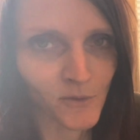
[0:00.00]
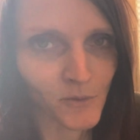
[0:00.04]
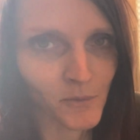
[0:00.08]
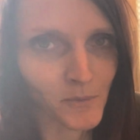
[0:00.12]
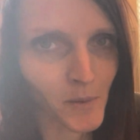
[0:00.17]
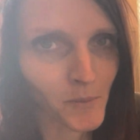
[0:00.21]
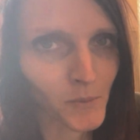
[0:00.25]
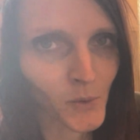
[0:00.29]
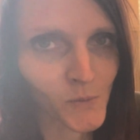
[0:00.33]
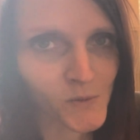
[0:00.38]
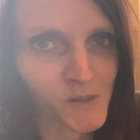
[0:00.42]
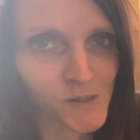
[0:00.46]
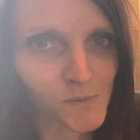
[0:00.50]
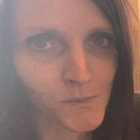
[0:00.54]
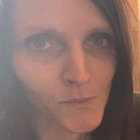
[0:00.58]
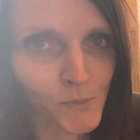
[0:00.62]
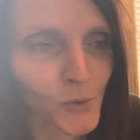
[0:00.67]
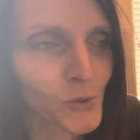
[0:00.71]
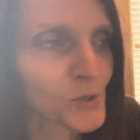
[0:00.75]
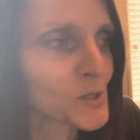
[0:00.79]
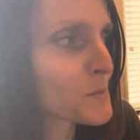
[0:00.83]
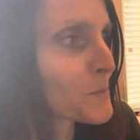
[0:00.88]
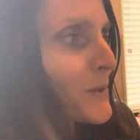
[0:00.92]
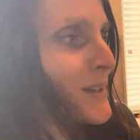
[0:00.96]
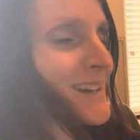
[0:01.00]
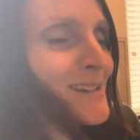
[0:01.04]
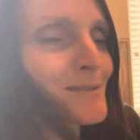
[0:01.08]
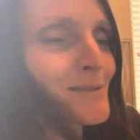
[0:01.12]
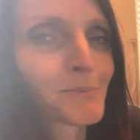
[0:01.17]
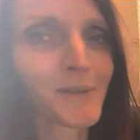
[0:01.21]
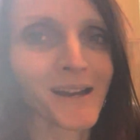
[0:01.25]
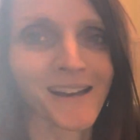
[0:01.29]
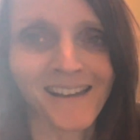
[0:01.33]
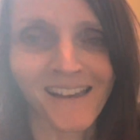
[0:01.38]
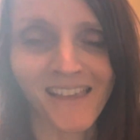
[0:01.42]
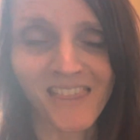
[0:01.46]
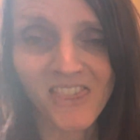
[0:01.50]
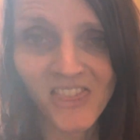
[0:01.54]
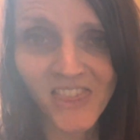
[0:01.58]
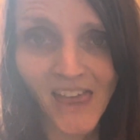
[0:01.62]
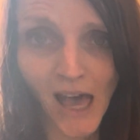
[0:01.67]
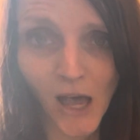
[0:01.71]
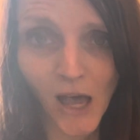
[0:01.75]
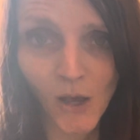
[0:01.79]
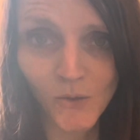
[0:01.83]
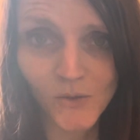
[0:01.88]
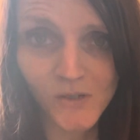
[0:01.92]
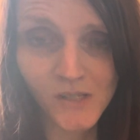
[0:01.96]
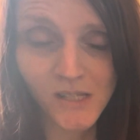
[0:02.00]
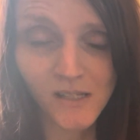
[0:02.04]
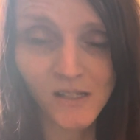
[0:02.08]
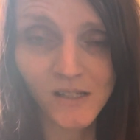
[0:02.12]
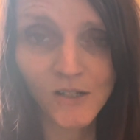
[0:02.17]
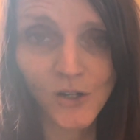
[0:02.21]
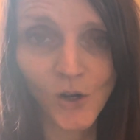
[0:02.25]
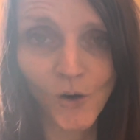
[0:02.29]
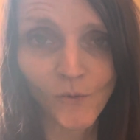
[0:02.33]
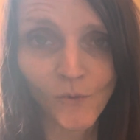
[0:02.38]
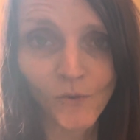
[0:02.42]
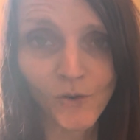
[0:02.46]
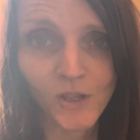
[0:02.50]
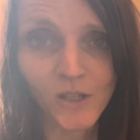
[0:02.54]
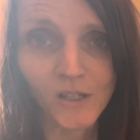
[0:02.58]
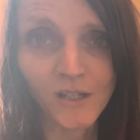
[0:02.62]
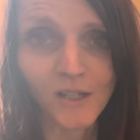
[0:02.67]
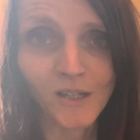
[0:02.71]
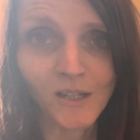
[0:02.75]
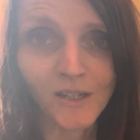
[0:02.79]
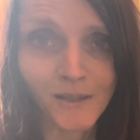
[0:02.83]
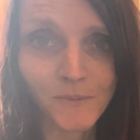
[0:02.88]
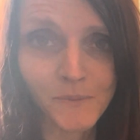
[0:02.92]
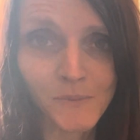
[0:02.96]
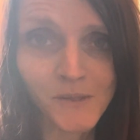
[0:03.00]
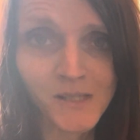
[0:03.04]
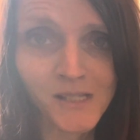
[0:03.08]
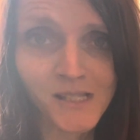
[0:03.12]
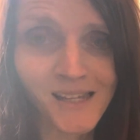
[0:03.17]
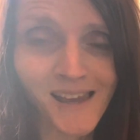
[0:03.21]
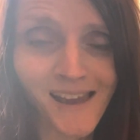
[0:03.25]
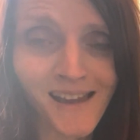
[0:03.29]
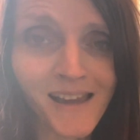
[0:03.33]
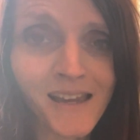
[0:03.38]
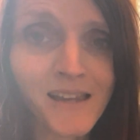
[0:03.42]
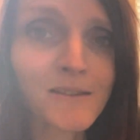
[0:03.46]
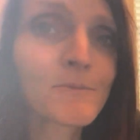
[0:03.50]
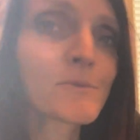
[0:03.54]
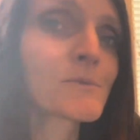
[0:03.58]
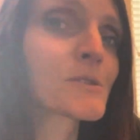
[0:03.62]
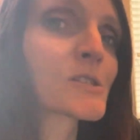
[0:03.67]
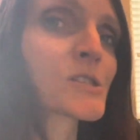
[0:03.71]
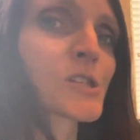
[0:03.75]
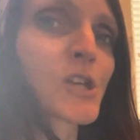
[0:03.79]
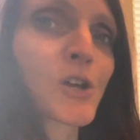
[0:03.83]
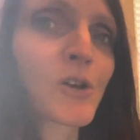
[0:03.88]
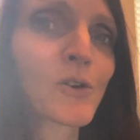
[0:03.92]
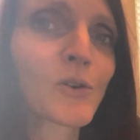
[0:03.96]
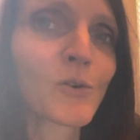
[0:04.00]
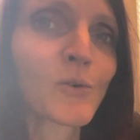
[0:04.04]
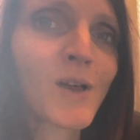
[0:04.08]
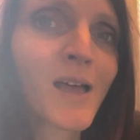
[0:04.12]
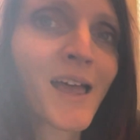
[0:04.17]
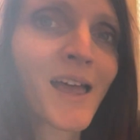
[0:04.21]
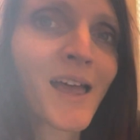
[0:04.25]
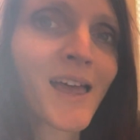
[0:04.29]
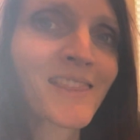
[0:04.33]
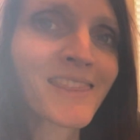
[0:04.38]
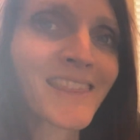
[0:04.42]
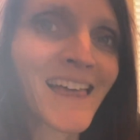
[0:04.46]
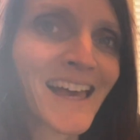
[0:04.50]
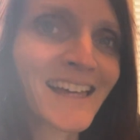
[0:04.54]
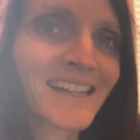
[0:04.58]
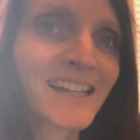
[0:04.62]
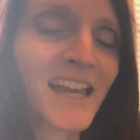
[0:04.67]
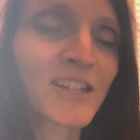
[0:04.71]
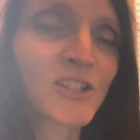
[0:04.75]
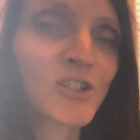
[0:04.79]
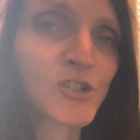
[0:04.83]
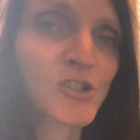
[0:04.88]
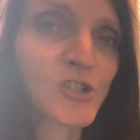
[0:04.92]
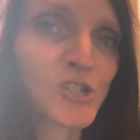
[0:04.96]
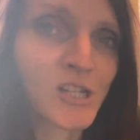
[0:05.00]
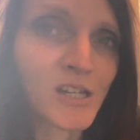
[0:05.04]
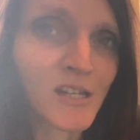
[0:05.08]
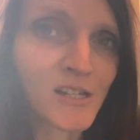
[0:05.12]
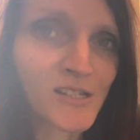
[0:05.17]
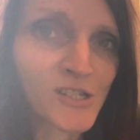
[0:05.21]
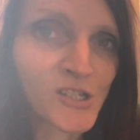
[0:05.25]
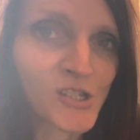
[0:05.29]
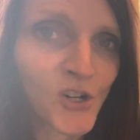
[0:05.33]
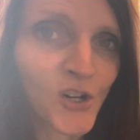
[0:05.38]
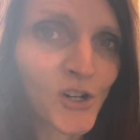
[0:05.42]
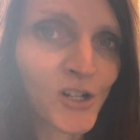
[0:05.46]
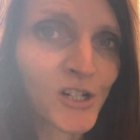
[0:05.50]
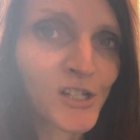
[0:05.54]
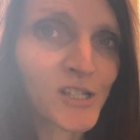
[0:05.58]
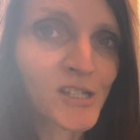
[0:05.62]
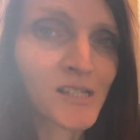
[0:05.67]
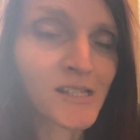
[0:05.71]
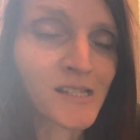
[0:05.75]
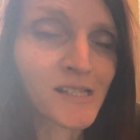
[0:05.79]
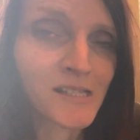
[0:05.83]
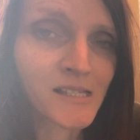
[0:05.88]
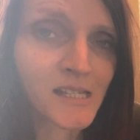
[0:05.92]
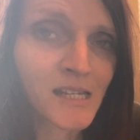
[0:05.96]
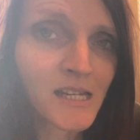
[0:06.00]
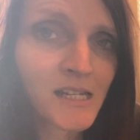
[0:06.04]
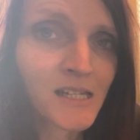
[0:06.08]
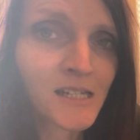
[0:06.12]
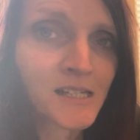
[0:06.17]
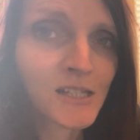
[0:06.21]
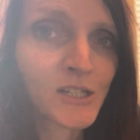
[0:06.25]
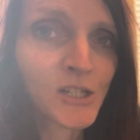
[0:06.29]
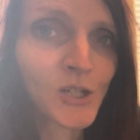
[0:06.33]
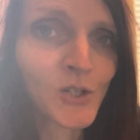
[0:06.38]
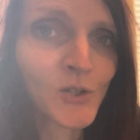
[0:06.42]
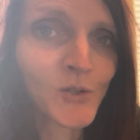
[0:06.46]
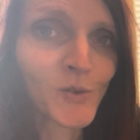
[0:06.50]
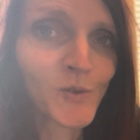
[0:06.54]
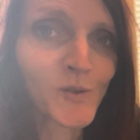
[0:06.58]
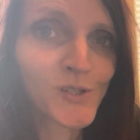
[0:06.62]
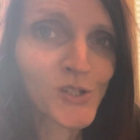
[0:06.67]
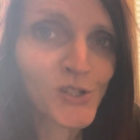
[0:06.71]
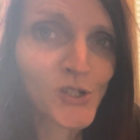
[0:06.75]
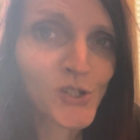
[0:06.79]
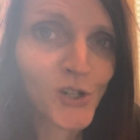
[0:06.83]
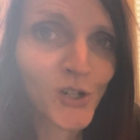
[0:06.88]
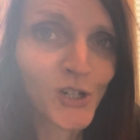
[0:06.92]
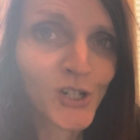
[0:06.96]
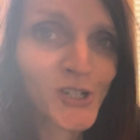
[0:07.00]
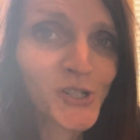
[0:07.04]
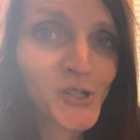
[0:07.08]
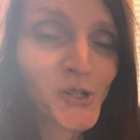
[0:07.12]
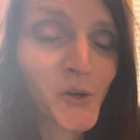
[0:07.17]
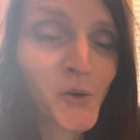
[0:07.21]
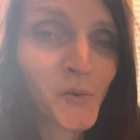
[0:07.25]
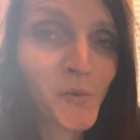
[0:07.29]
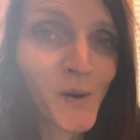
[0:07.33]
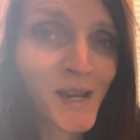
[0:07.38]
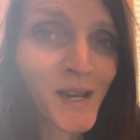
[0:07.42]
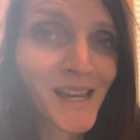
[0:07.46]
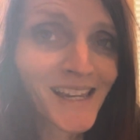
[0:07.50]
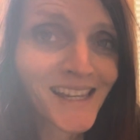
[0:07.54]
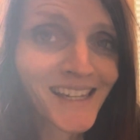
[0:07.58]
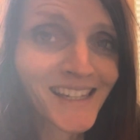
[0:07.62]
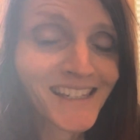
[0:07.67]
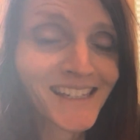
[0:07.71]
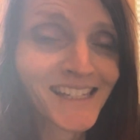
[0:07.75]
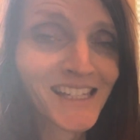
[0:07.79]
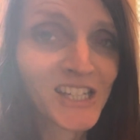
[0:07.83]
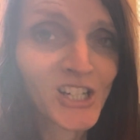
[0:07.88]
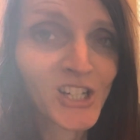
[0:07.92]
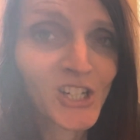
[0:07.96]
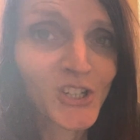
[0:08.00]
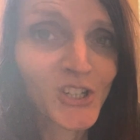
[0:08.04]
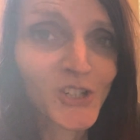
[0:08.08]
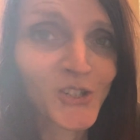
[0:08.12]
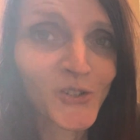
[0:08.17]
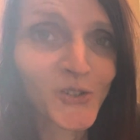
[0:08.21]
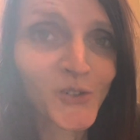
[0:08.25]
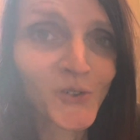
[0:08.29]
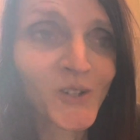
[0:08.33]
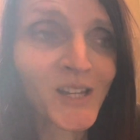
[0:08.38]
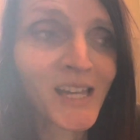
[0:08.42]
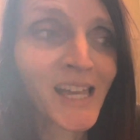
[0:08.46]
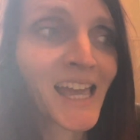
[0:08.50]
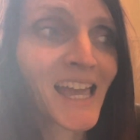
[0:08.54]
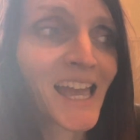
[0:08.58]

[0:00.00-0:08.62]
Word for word: Remember, it was multiplied by a thousand over the eclipse time. So that energy has started to seed in you and starting to awaken in you.